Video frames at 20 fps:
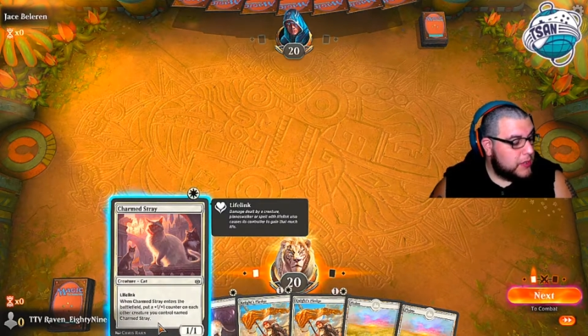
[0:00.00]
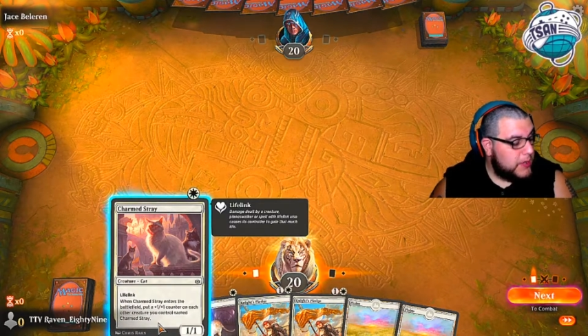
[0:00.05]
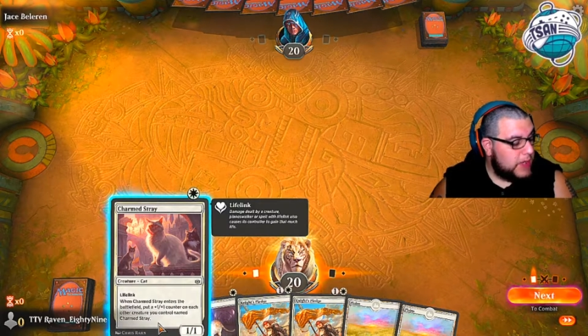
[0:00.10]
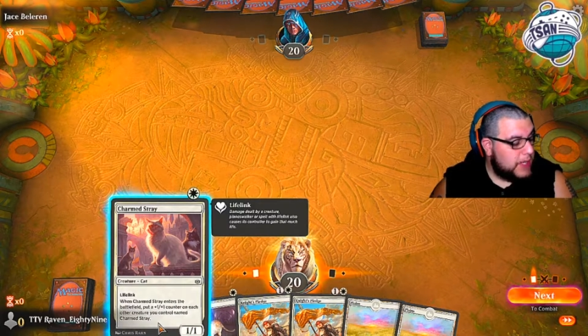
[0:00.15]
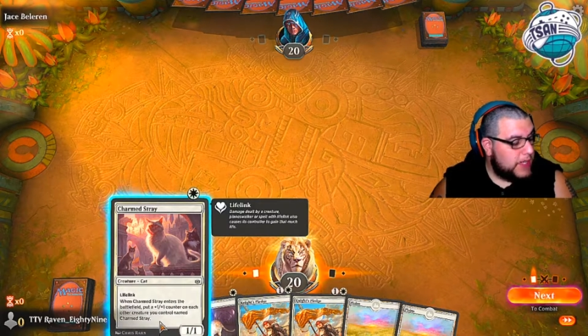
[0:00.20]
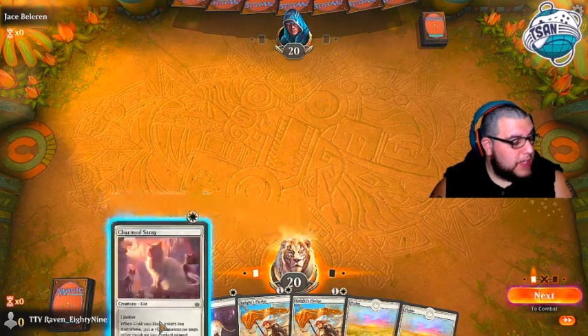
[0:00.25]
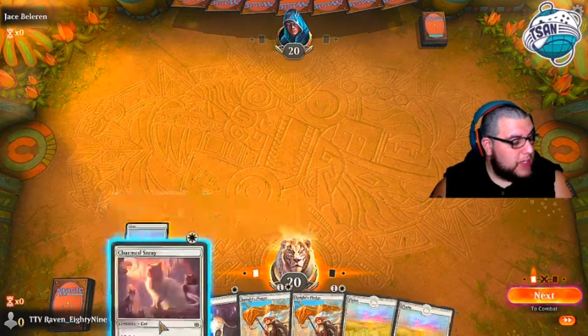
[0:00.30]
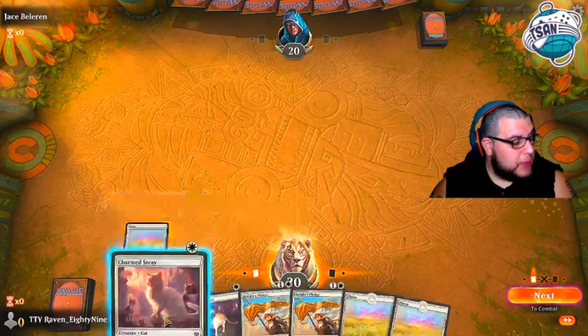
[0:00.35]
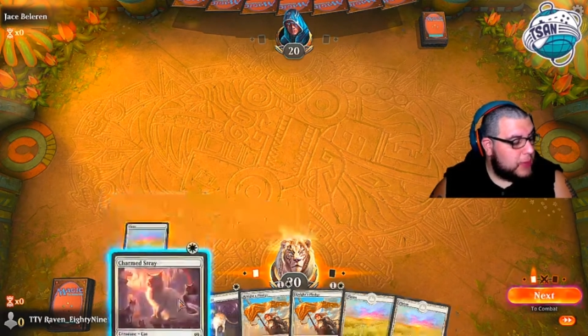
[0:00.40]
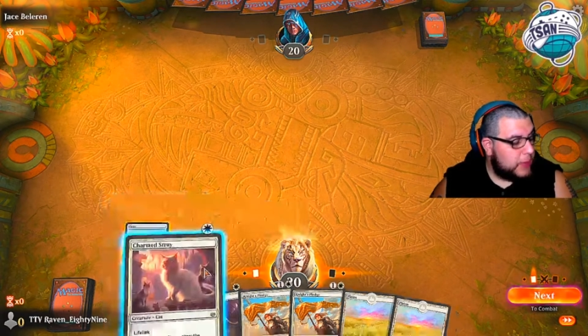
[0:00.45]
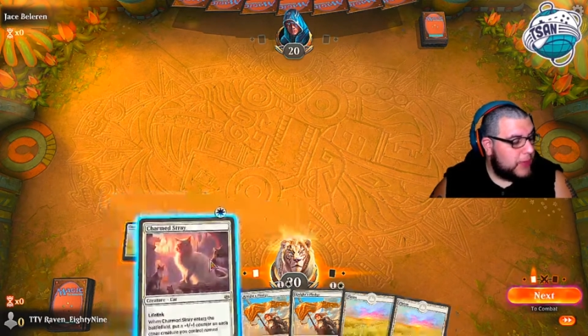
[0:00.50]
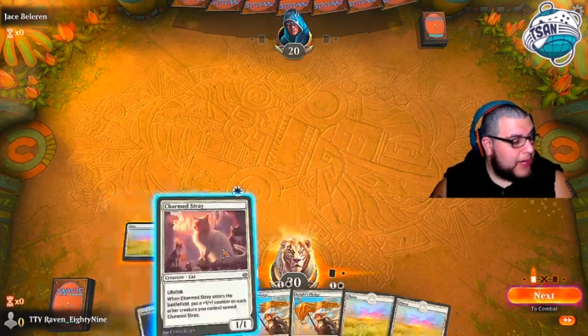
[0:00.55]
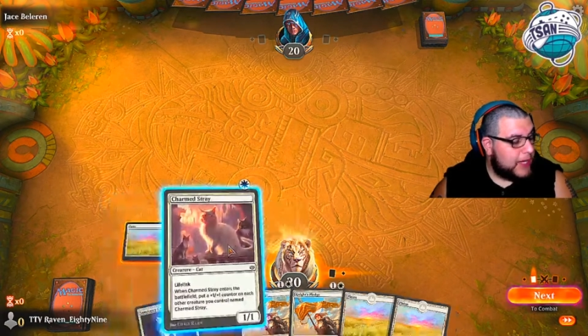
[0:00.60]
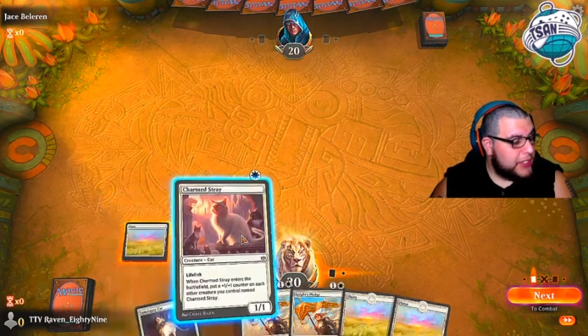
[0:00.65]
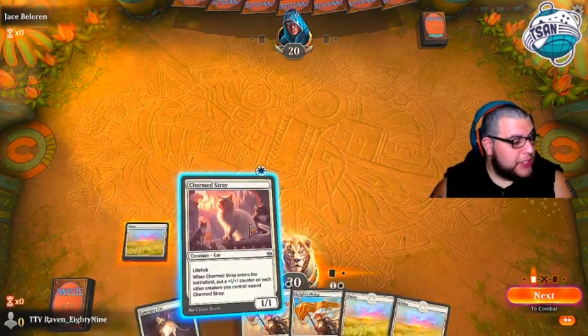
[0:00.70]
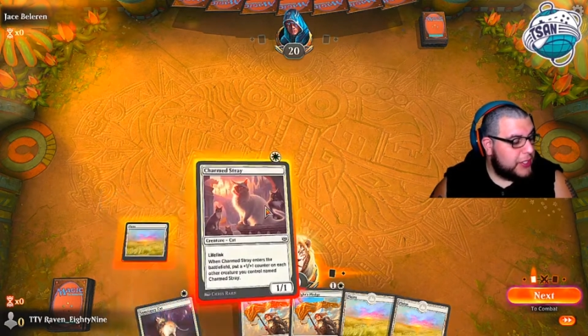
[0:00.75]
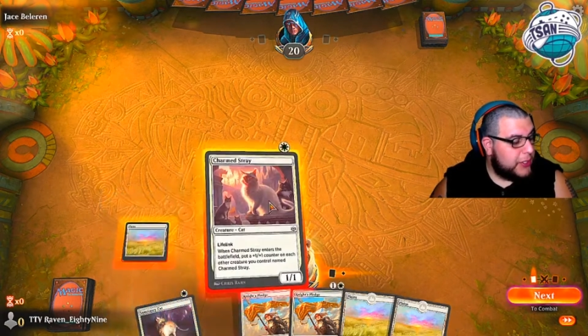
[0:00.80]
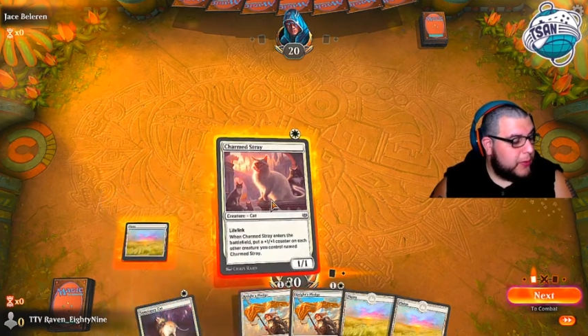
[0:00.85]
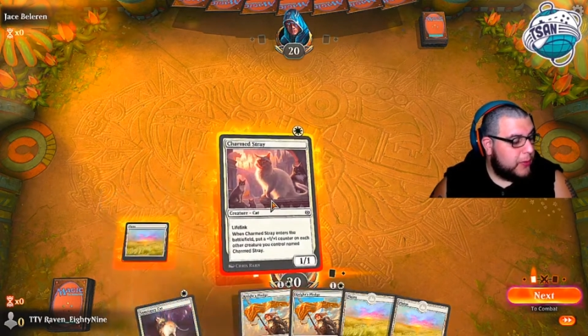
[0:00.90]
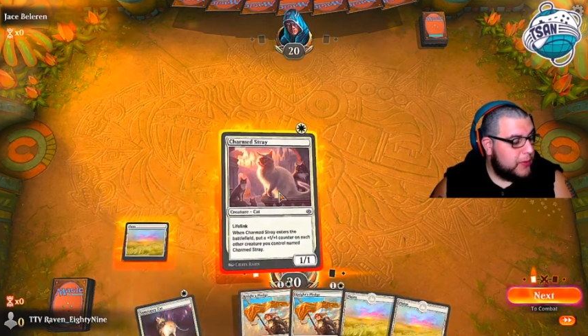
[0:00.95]
is we're
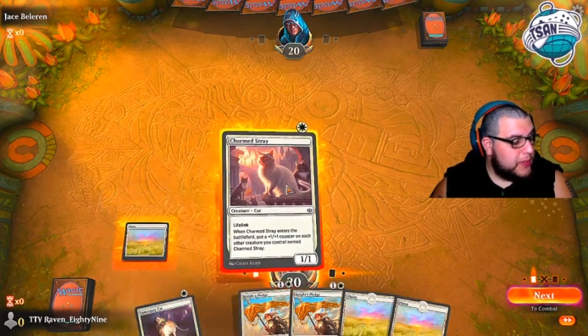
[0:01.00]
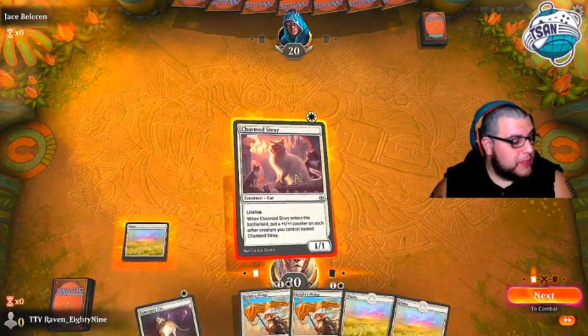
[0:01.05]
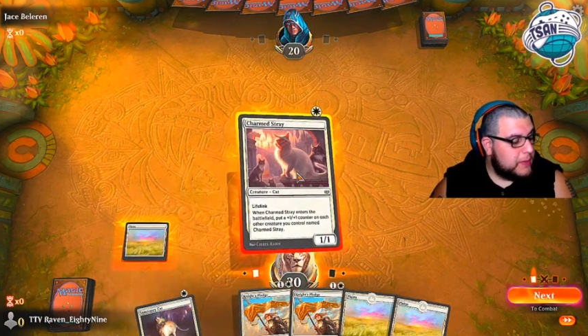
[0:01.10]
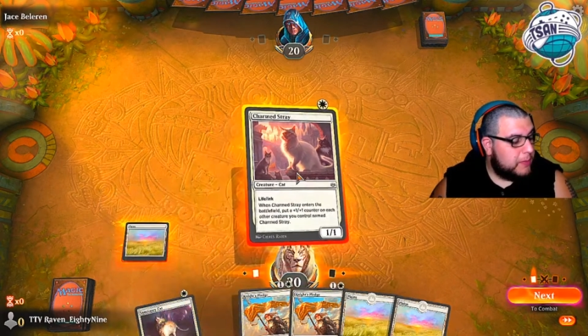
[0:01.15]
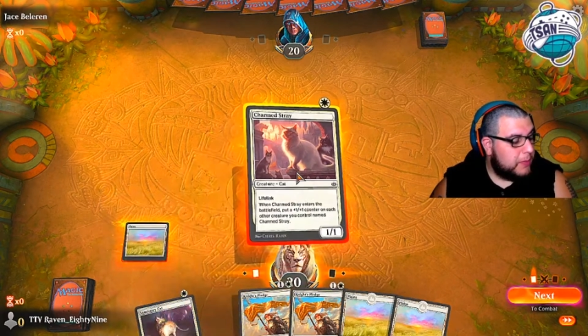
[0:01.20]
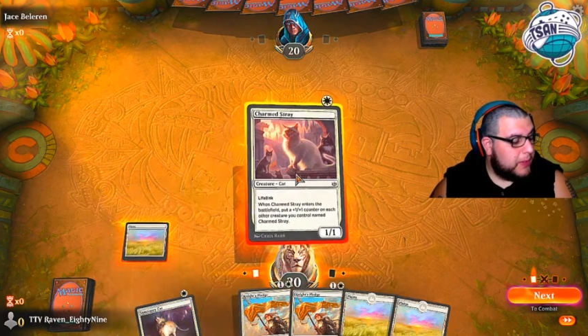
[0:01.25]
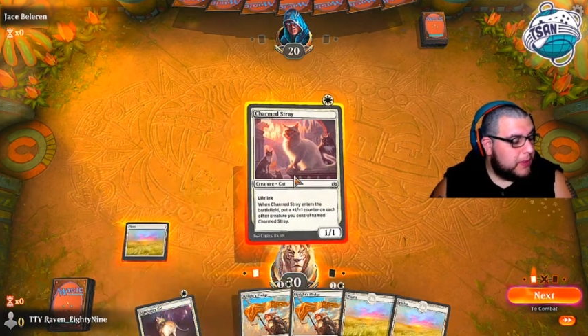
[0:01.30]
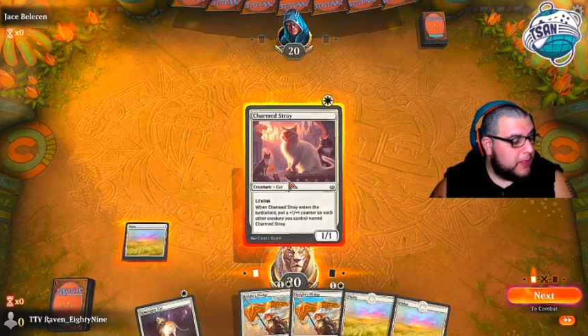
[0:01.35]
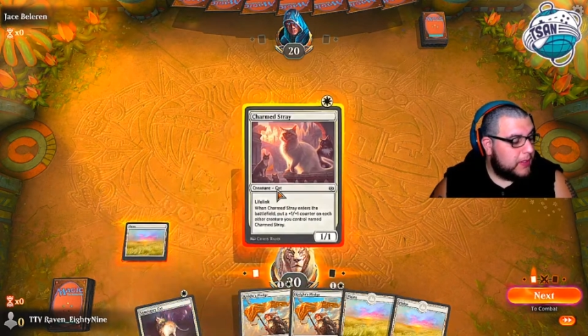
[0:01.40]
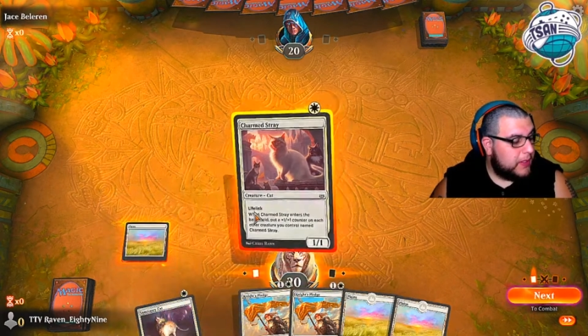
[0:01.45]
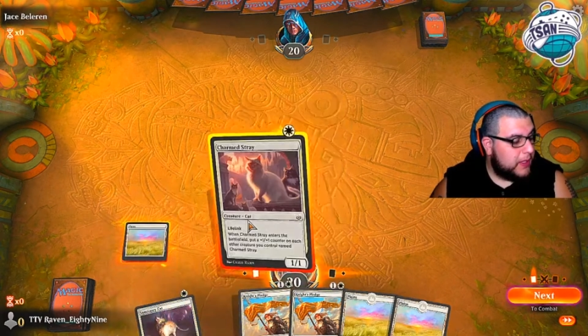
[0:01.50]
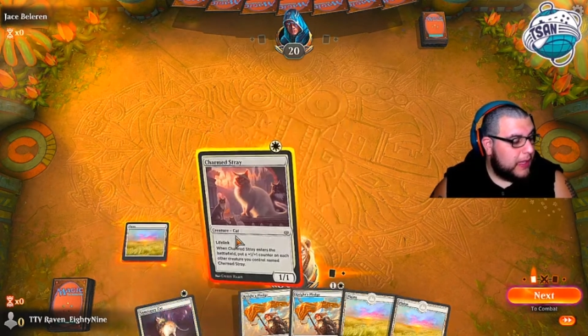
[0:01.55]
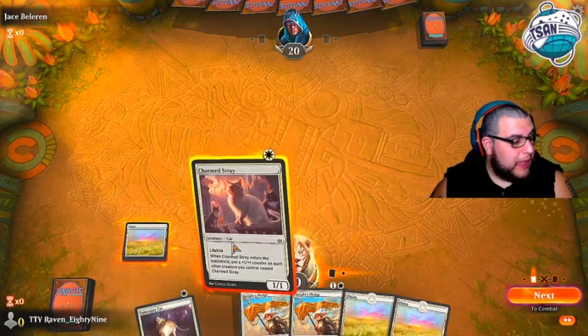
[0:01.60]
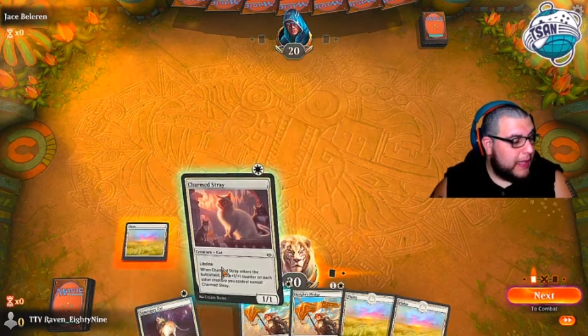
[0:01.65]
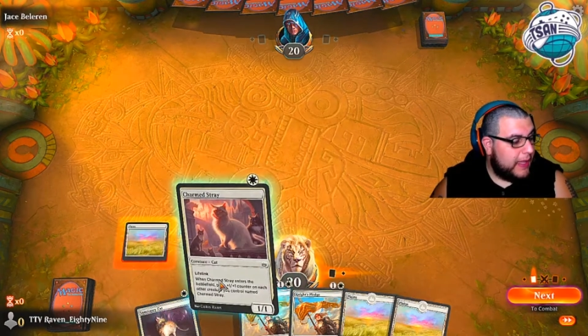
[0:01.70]
actually going to play